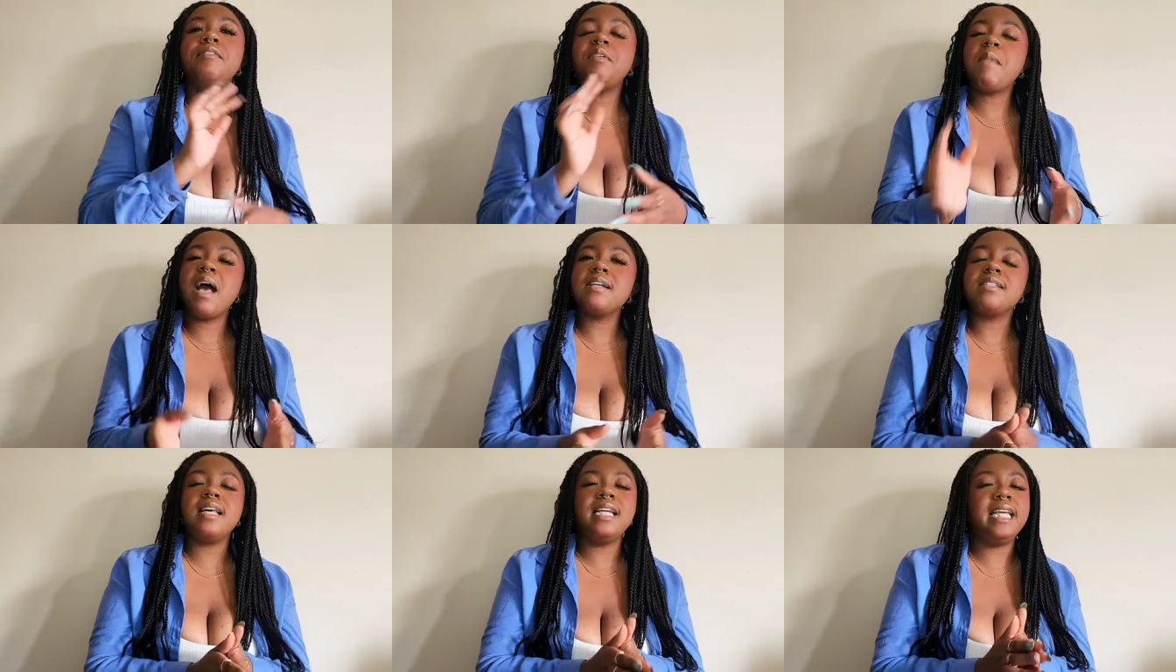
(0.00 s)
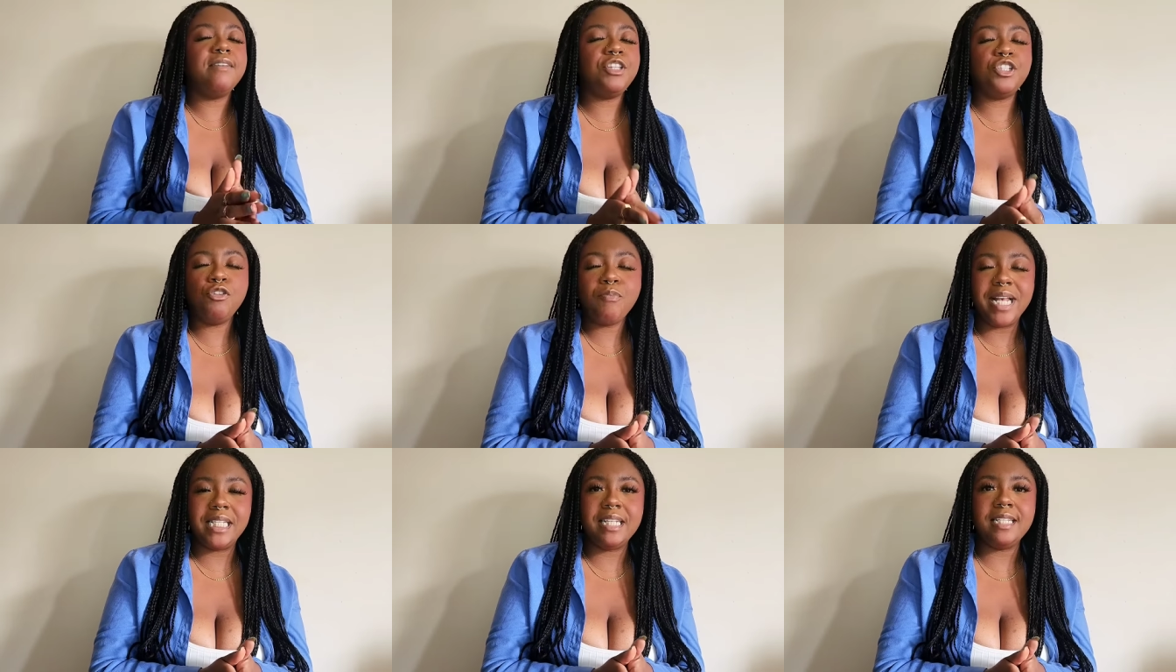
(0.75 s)
and Max then give the two
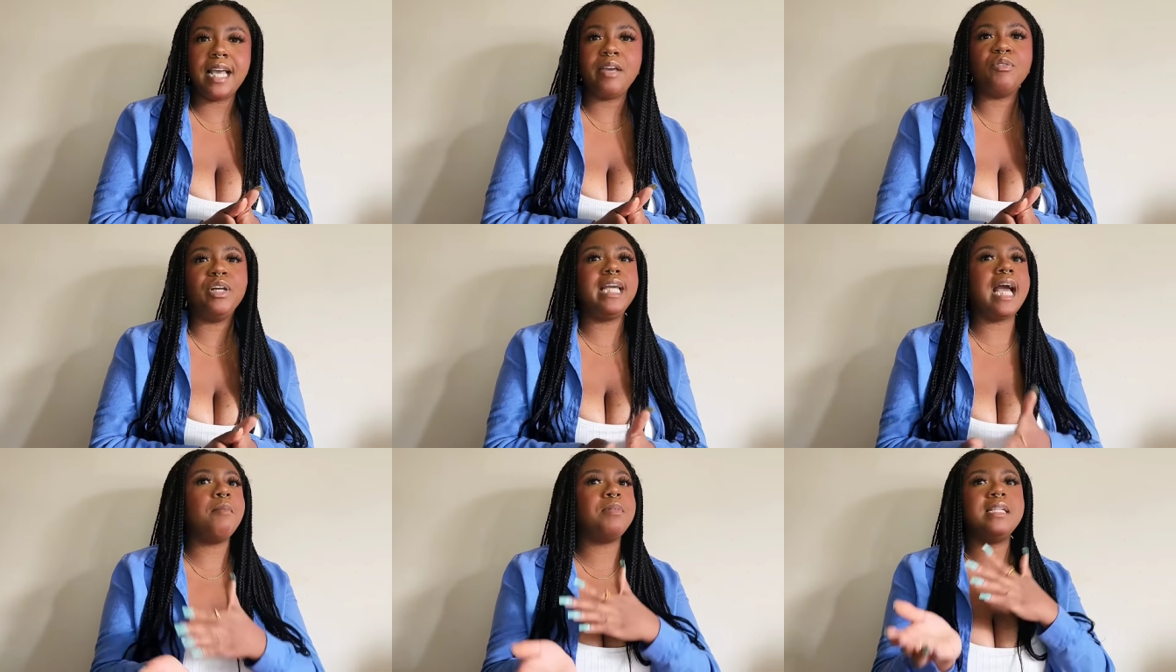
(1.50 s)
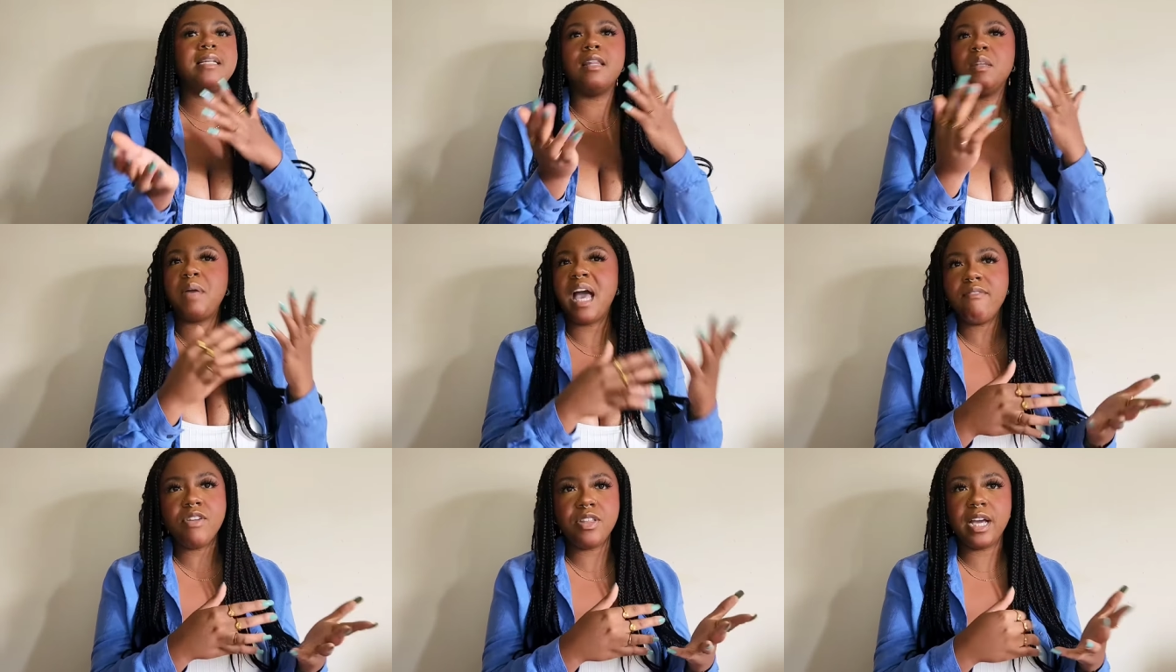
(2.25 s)
besties a recap. They tell them
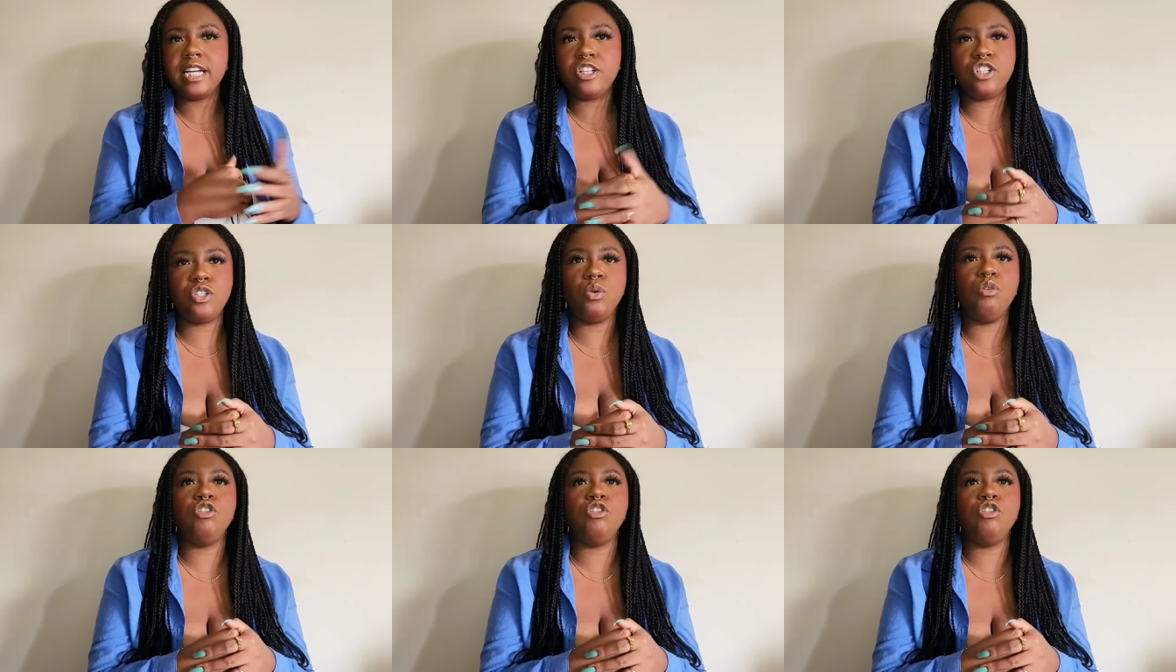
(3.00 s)
everything I just told